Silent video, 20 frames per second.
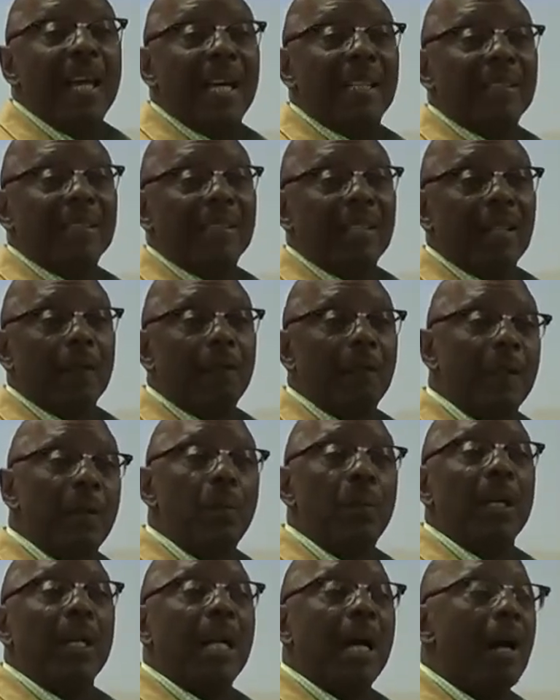ourselves in
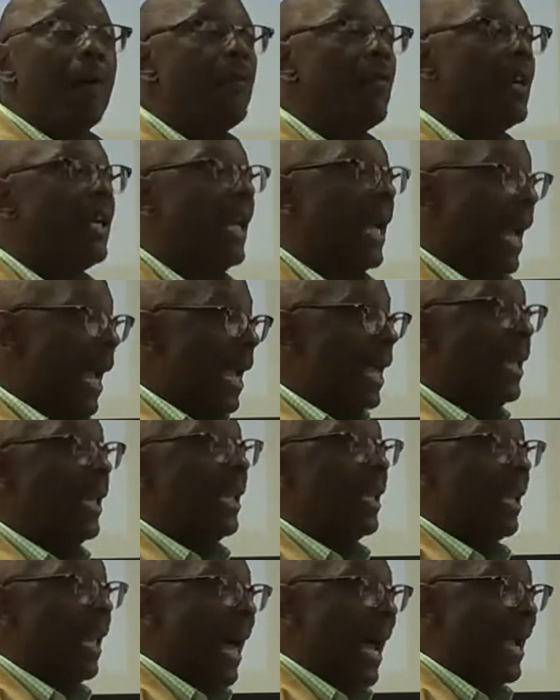recovery
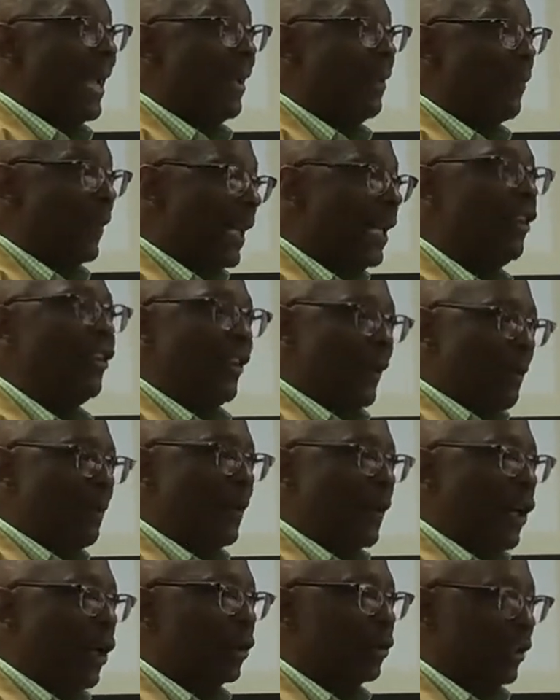and in life in
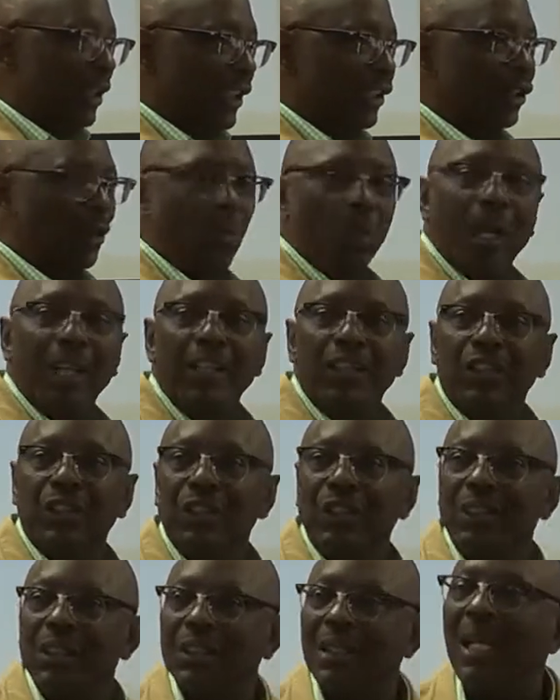difficult
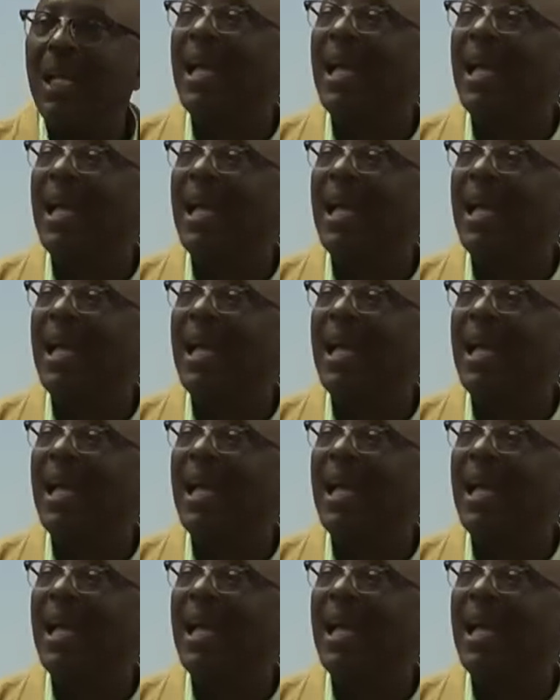situations.